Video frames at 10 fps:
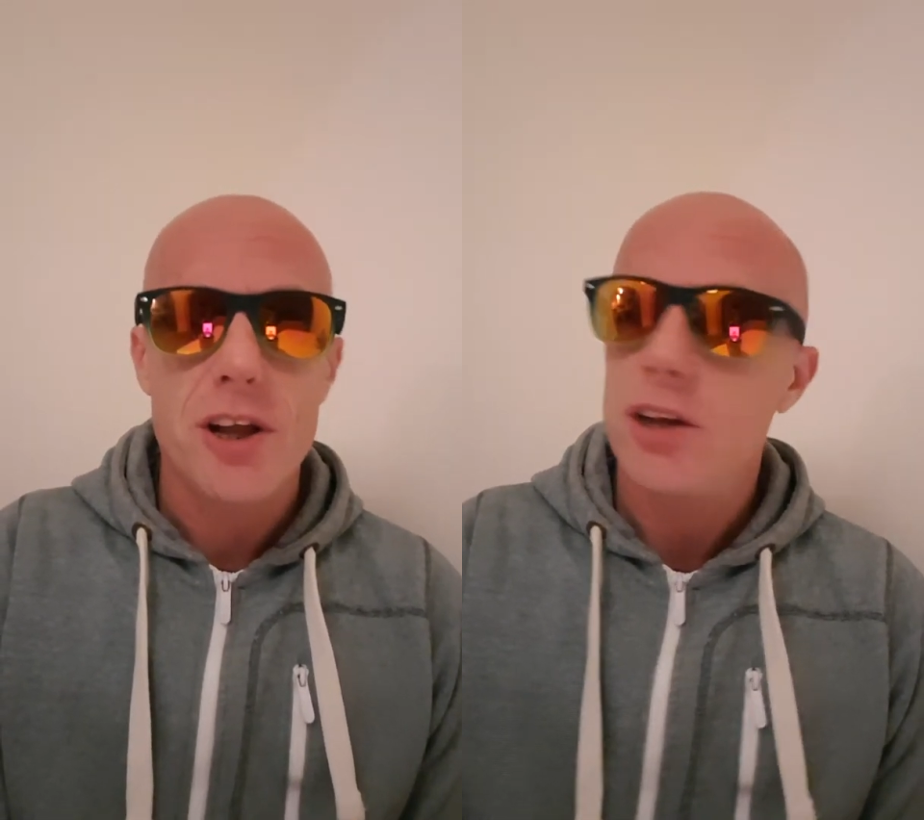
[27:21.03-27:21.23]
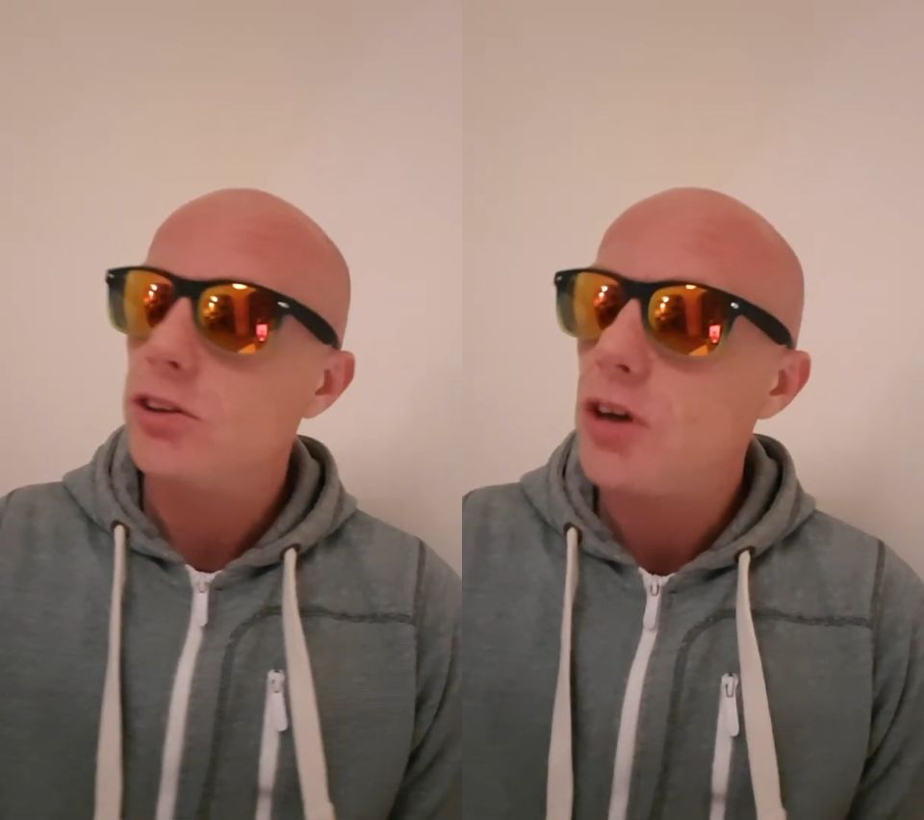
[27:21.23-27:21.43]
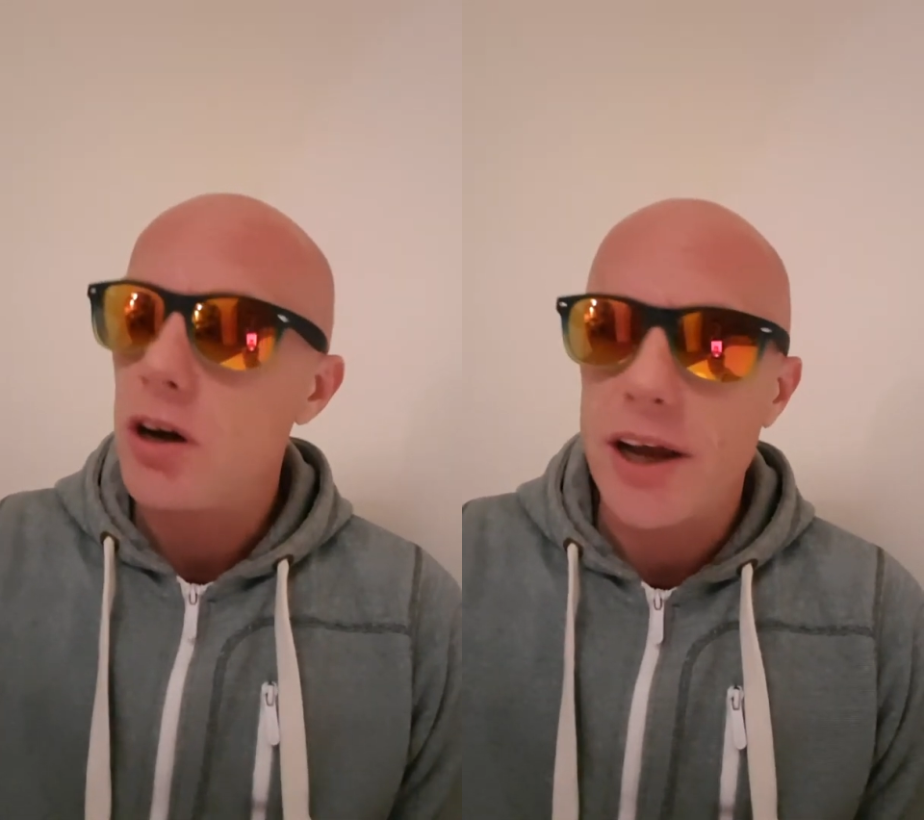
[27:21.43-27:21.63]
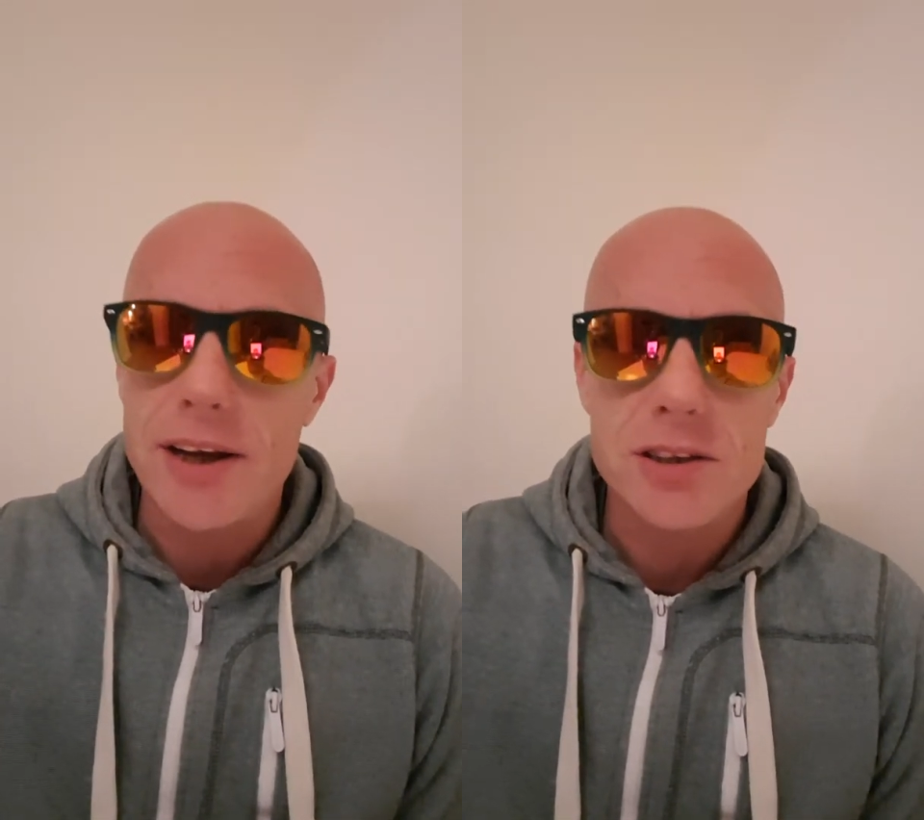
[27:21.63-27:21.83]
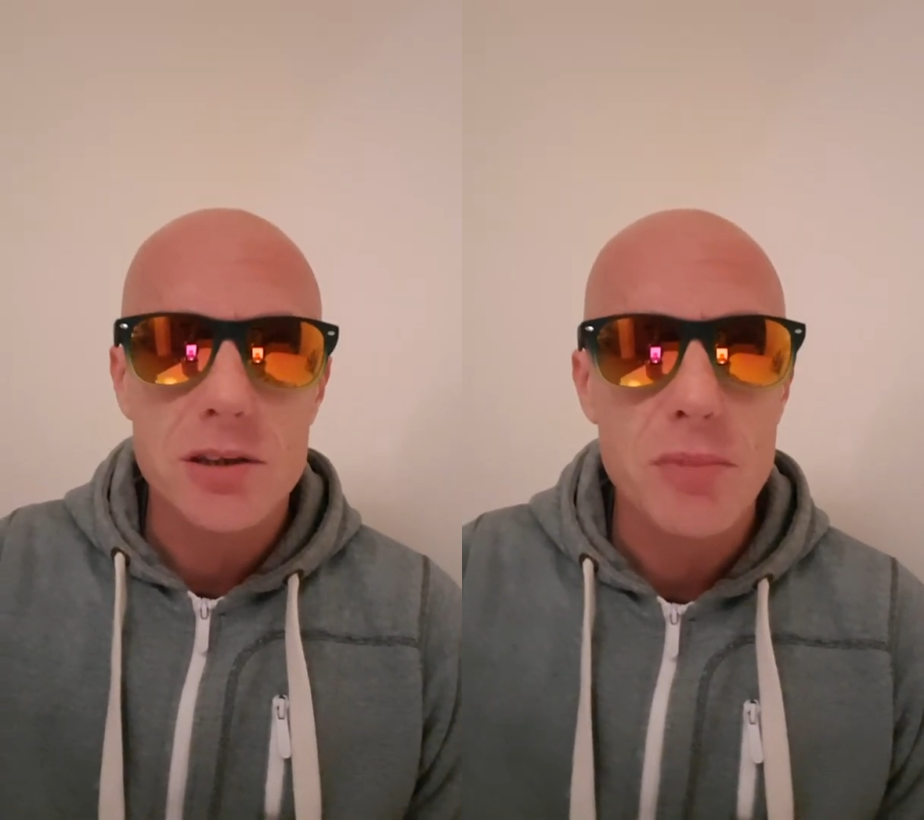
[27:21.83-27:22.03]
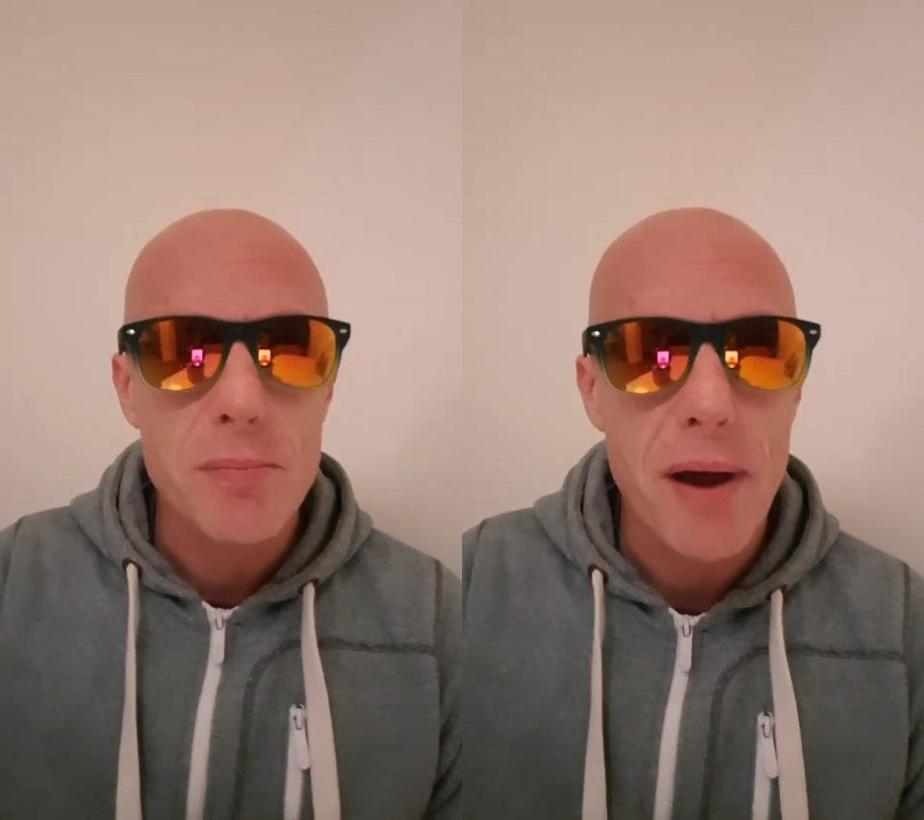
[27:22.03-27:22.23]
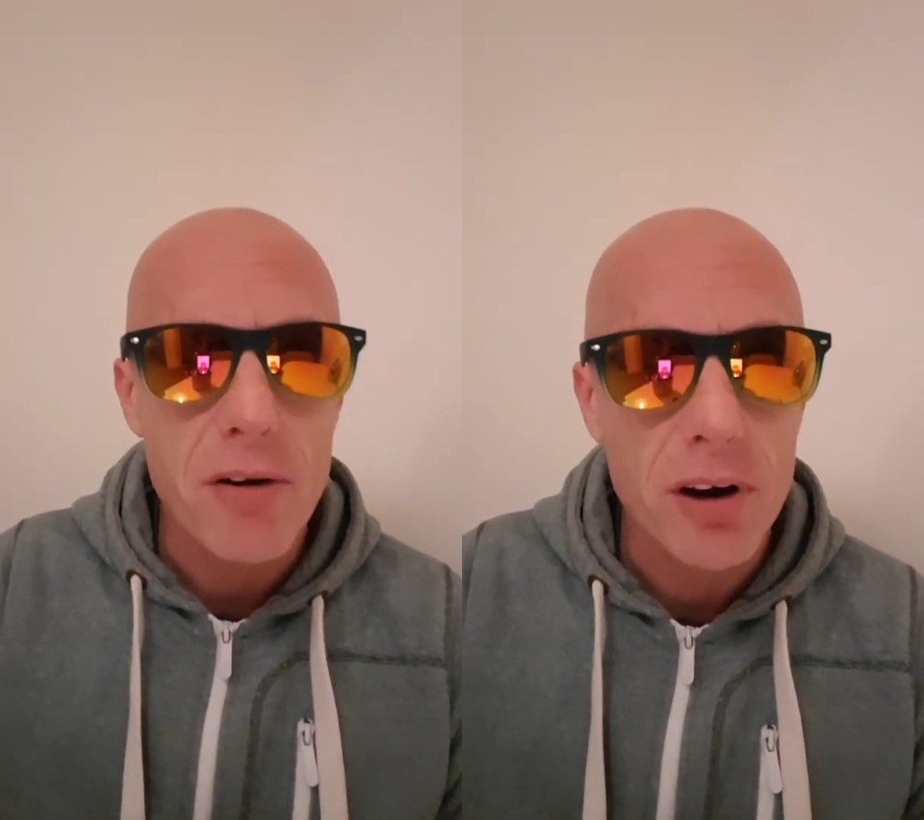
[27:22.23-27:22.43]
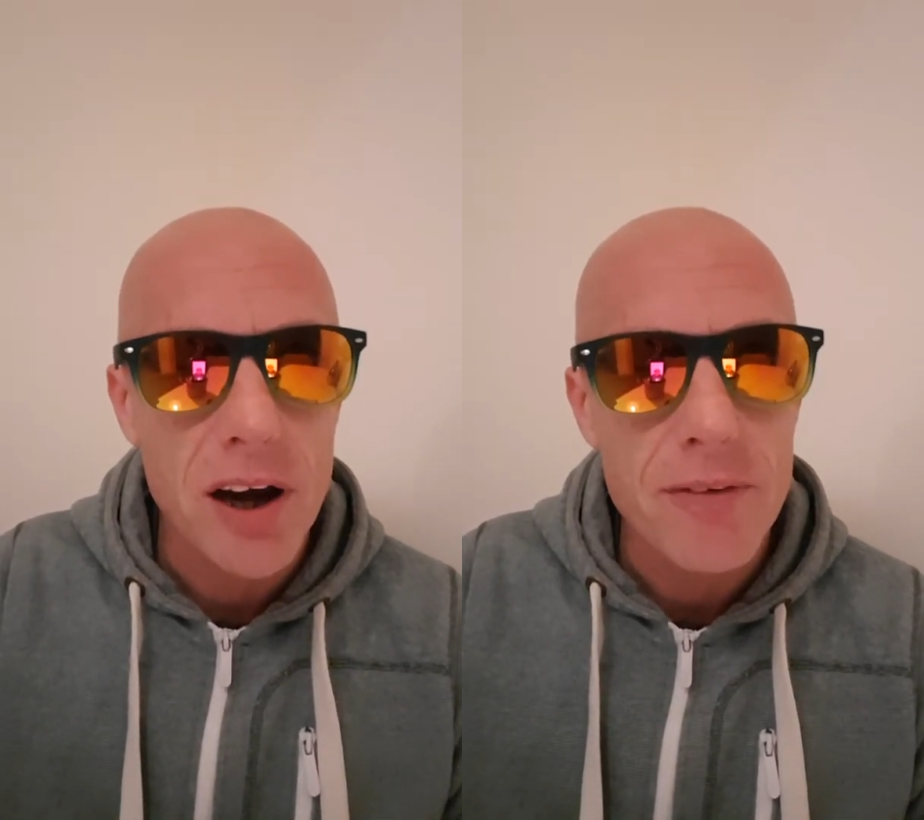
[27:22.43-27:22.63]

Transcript: Start getting some empirical